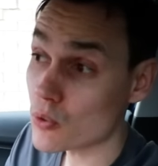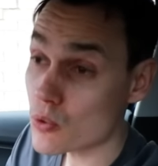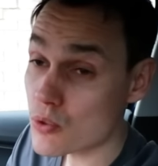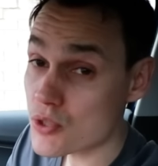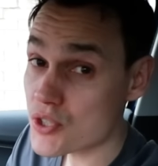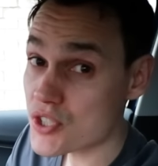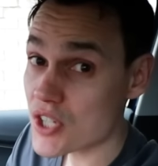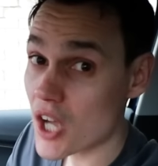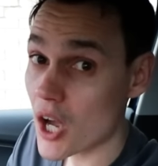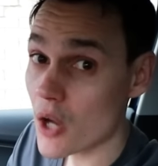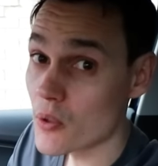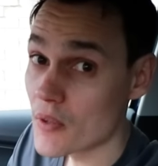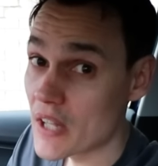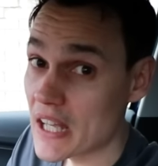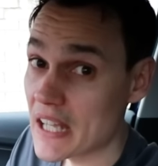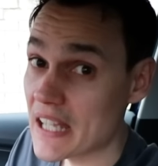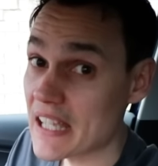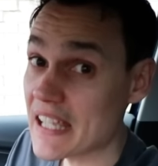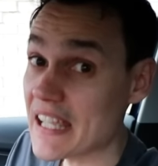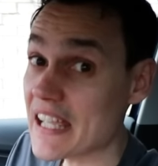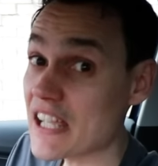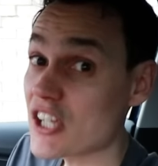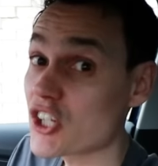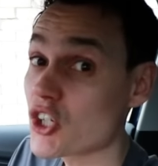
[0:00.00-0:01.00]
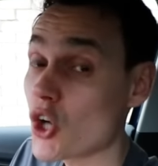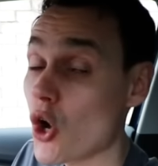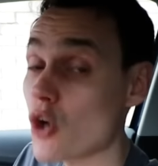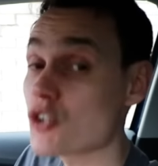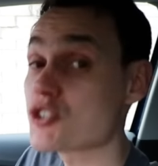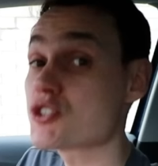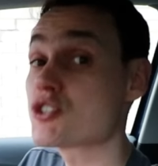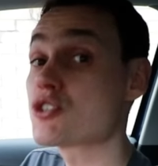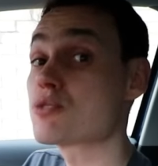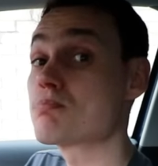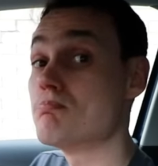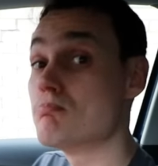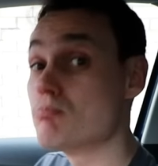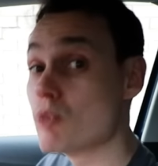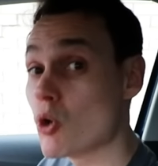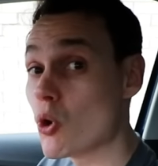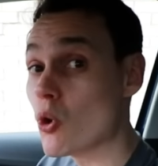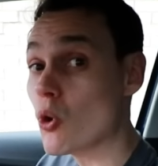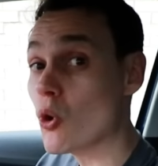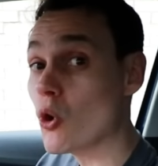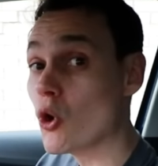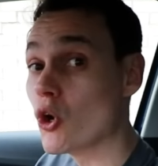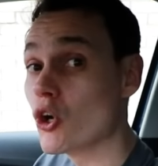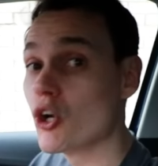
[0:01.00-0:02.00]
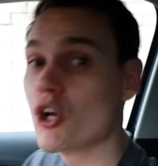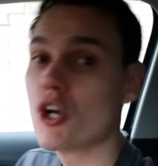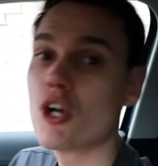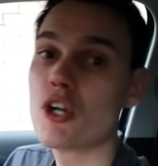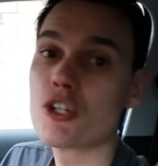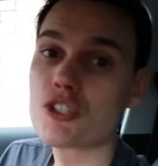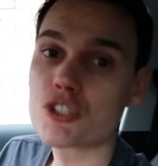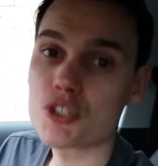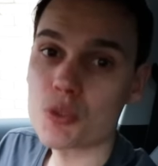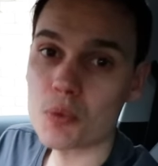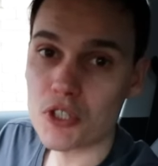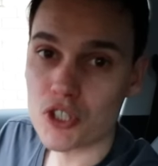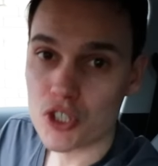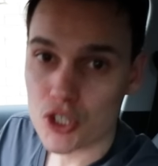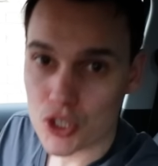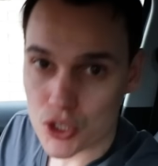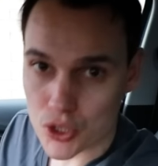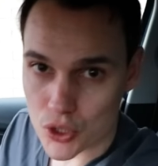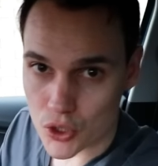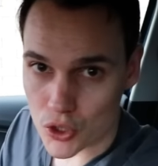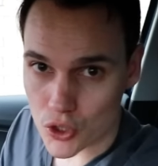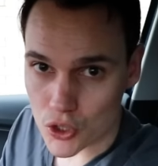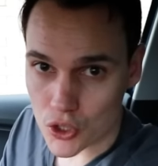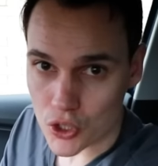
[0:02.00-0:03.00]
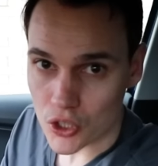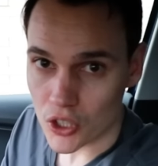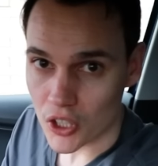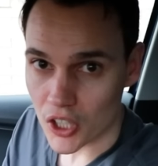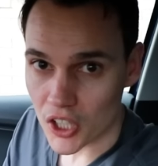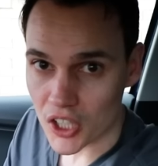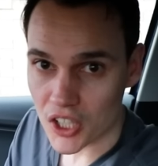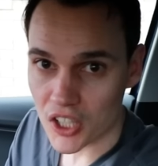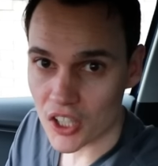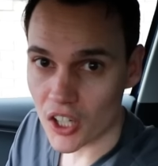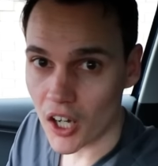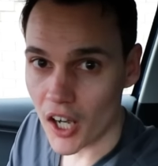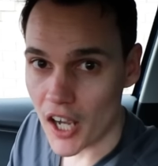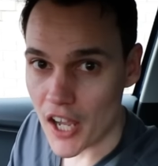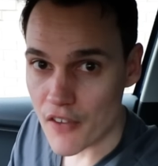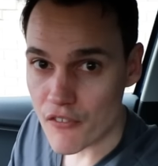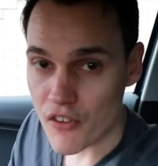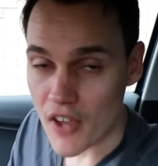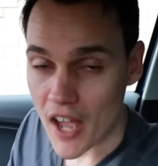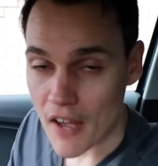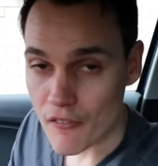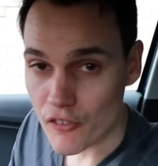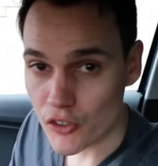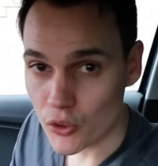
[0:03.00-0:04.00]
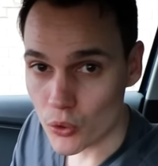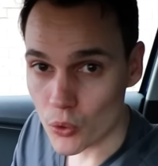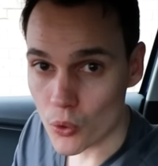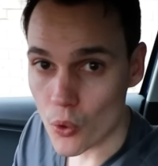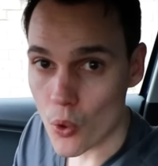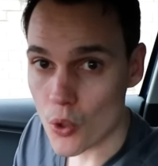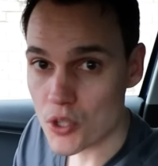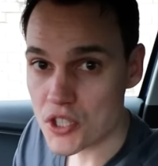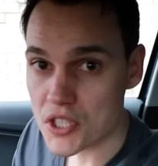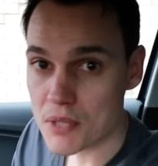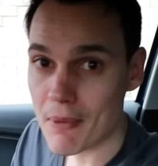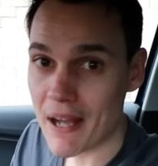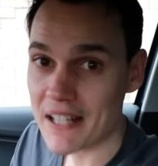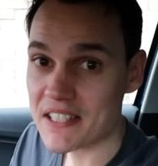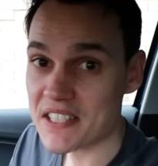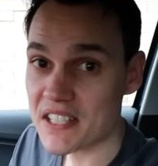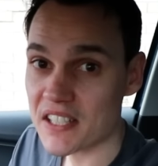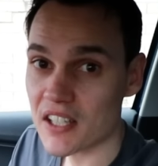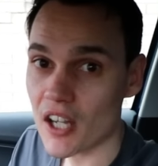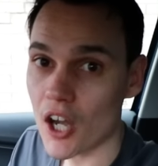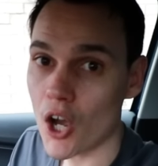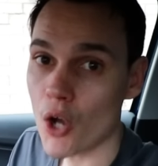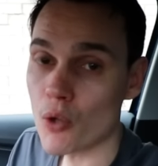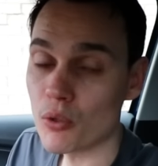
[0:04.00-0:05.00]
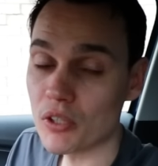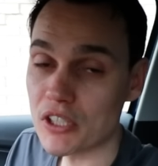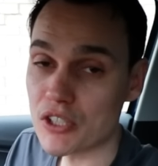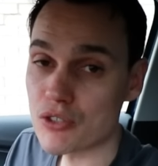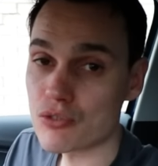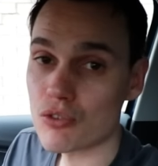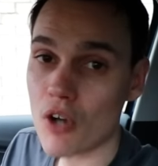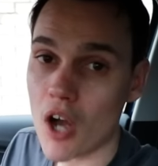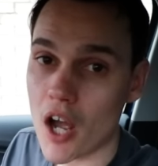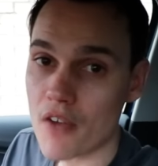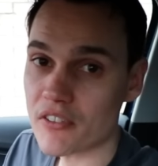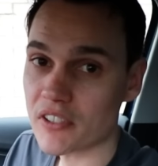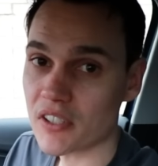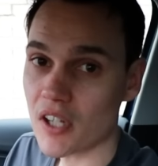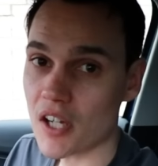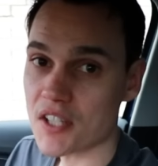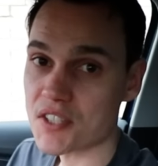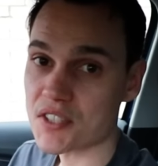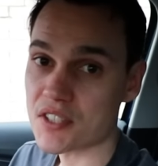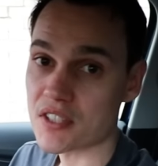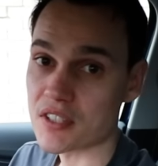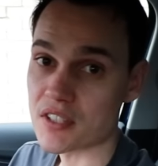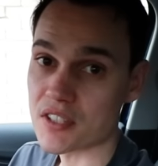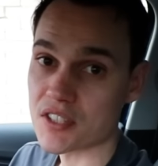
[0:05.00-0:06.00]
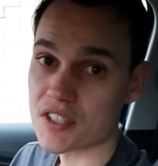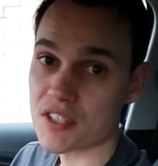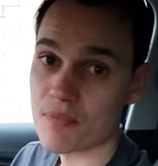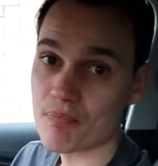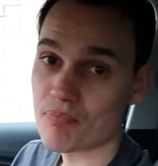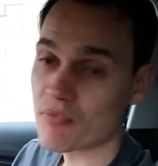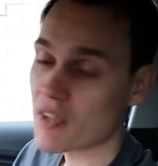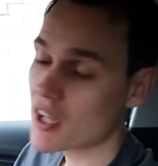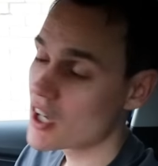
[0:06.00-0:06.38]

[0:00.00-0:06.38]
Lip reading: Also, it costs more to insure a car if you have an automatic only driving license.